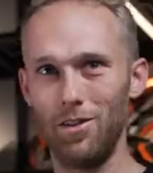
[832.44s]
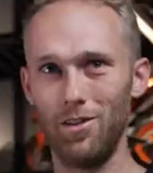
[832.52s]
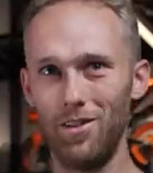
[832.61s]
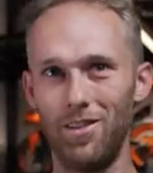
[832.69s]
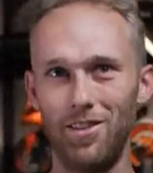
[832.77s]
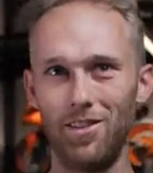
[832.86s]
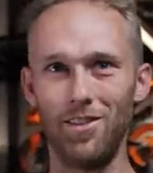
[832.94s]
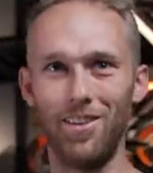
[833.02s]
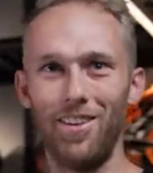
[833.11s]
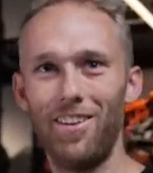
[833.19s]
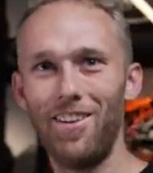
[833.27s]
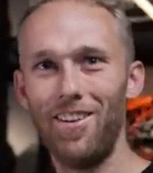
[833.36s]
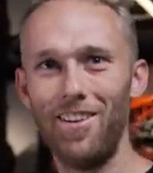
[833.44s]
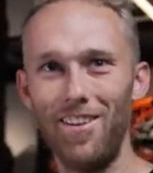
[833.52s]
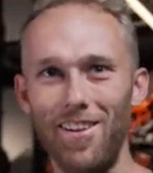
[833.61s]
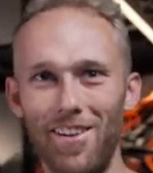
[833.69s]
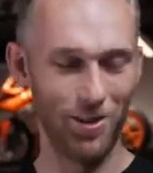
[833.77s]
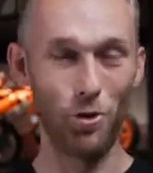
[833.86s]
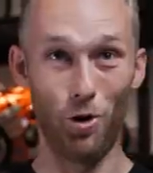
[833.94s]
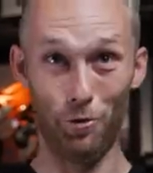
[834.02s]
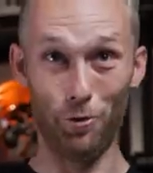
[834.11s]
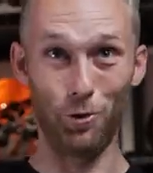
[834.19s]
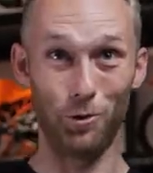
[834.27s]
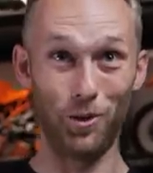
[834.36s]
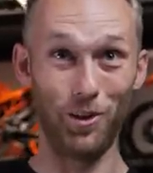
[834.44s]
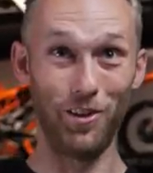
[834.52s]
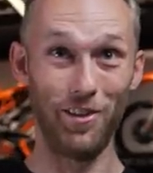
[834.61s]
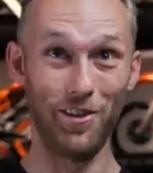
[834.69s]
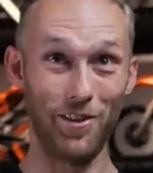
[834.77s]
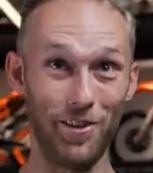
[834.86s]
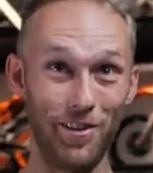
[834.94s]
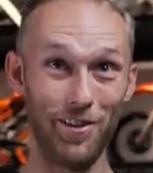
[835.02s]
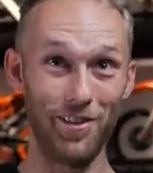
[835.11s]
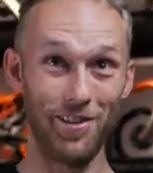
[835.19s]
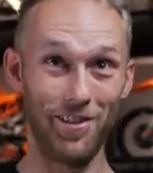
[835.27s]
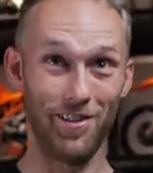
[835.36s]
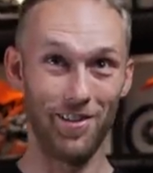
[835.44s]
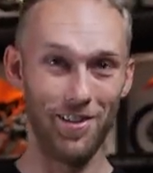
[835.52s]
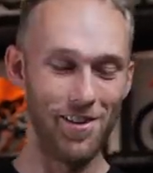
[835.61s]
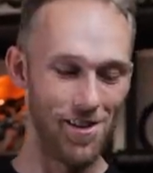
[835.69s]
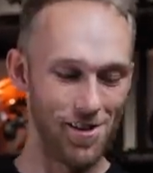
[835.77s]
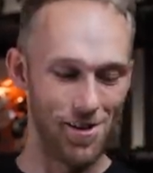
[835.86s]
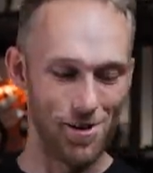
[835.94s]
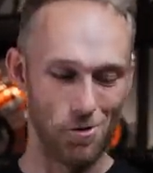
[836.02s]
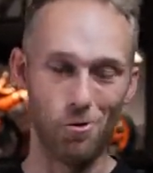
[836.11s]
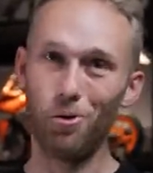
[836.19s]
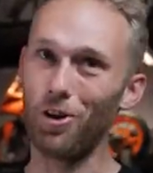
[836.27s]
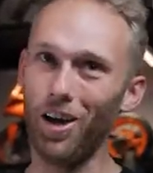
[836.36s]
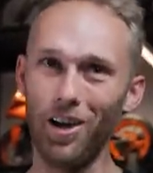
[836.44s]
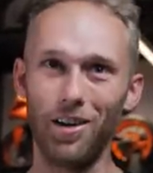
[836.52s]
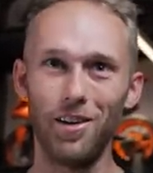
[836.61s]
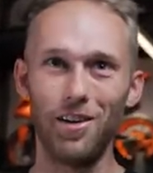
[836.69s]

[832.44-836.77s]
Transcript: The off-road one. The off-road one? Yeah. For me it looks more rock and roll. Okay.